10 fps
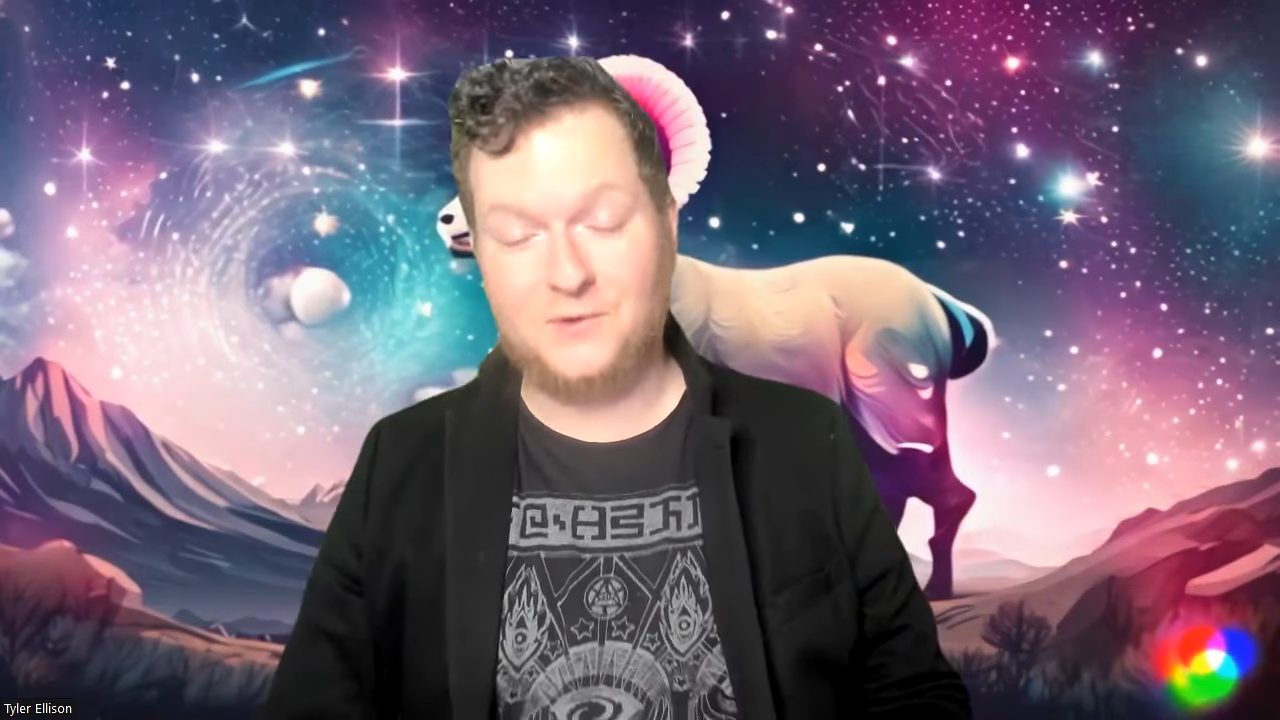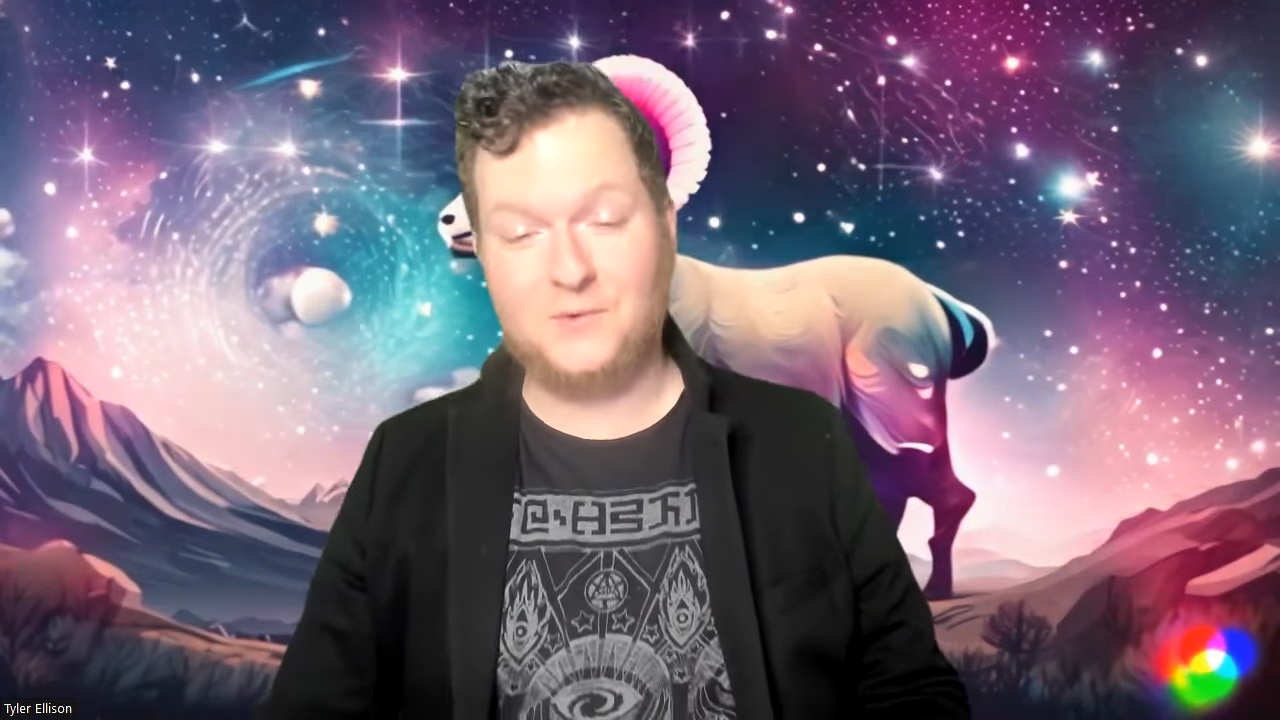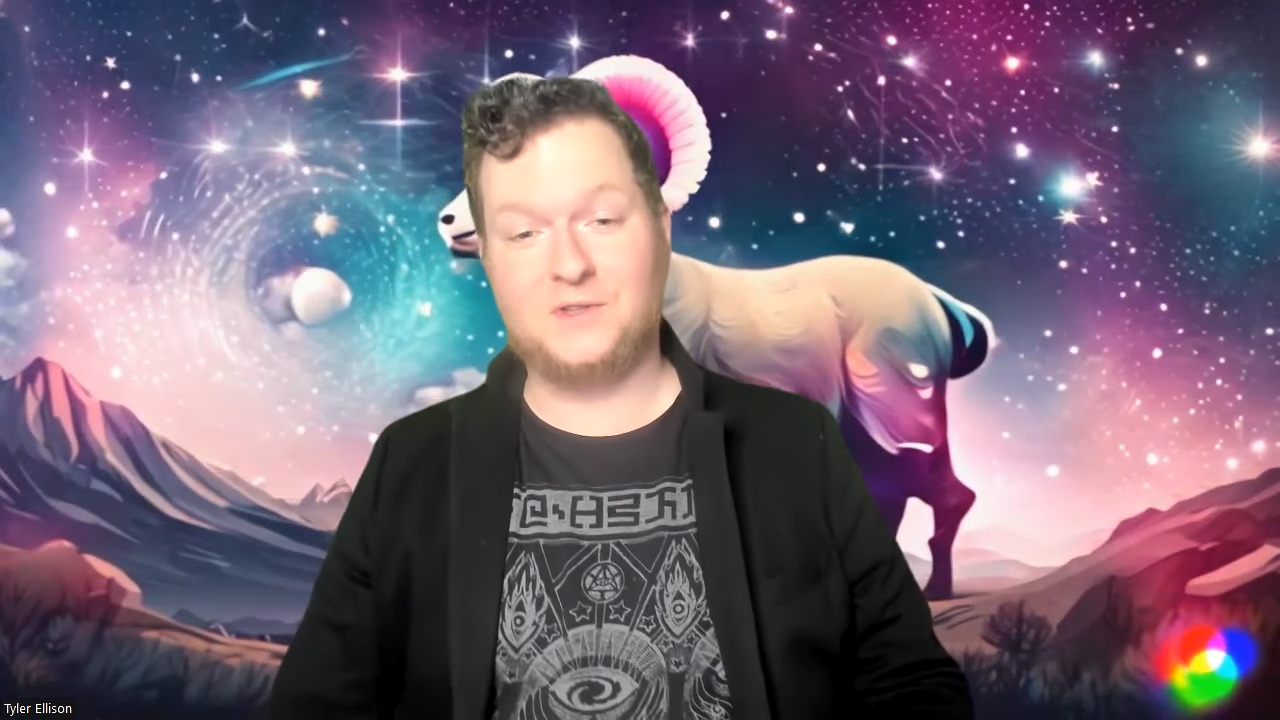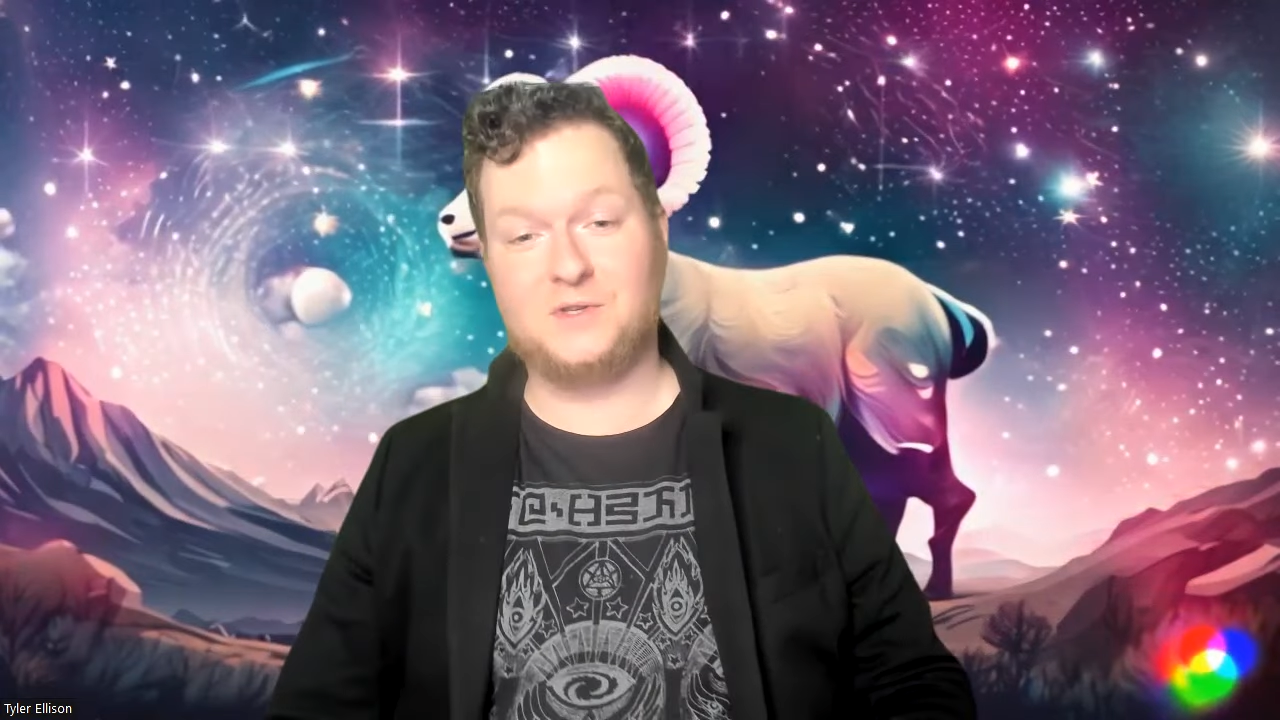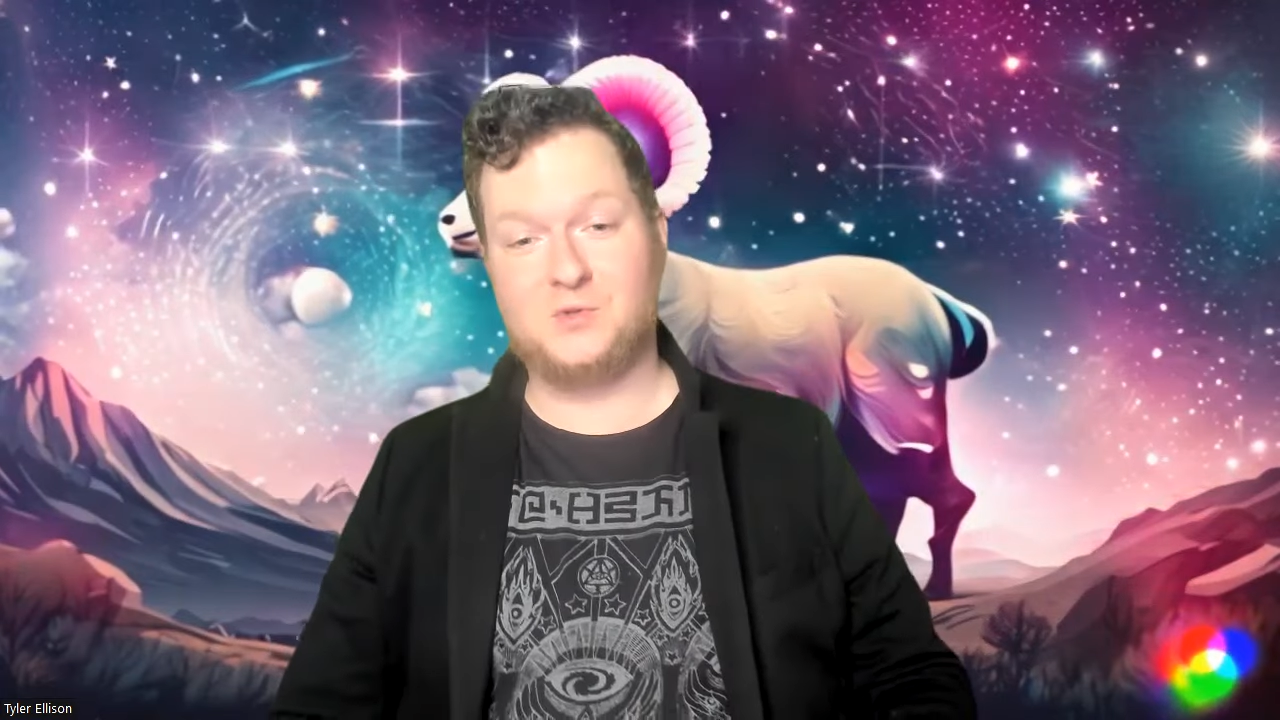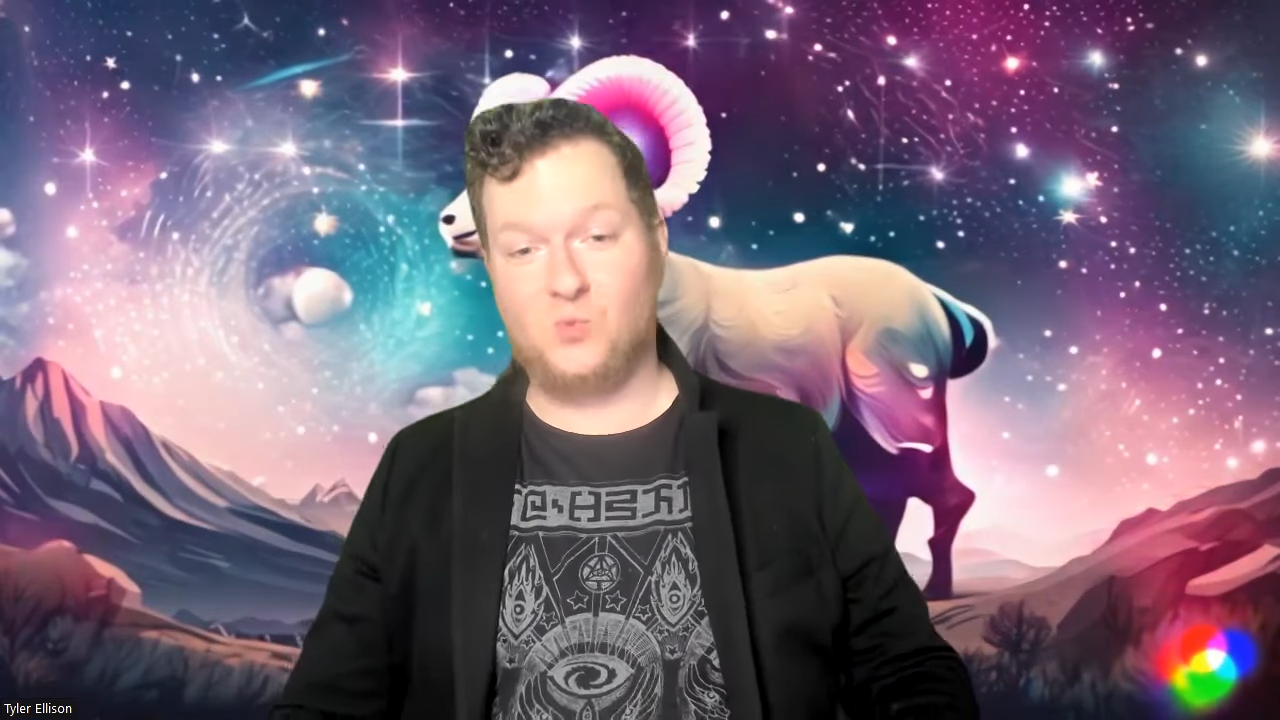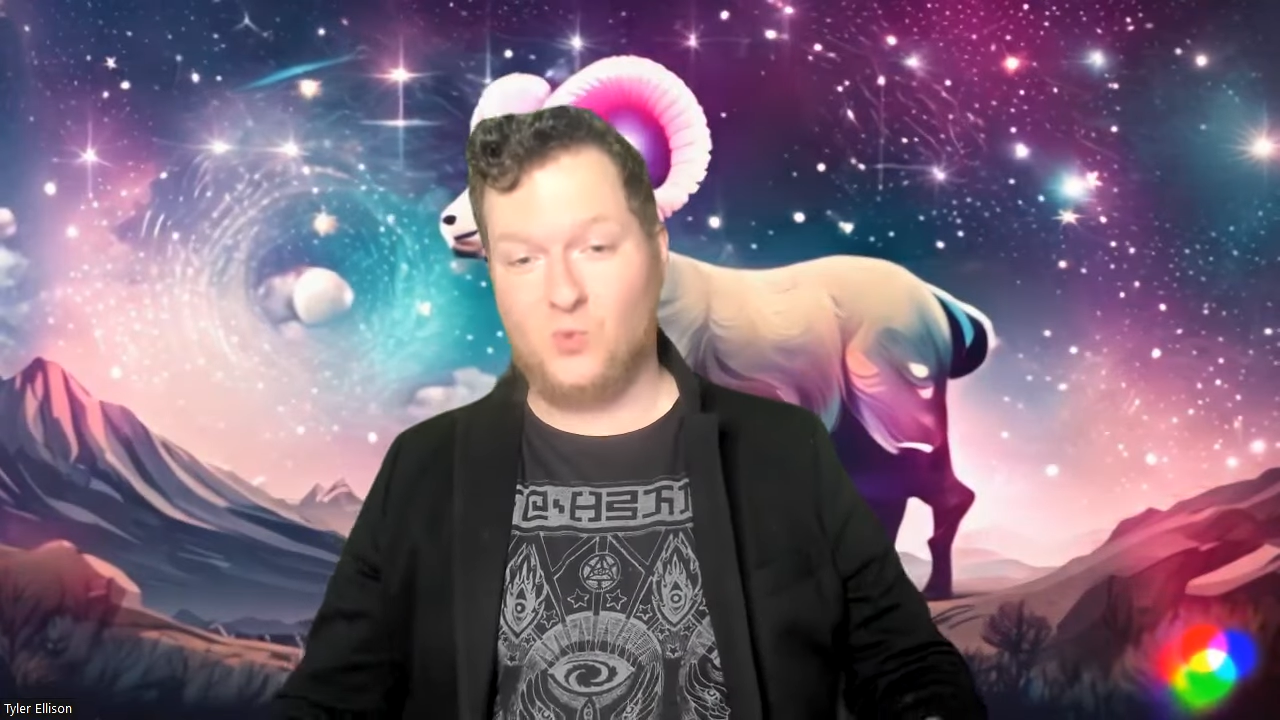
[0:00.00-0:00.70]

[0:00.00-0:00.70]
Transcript: you in this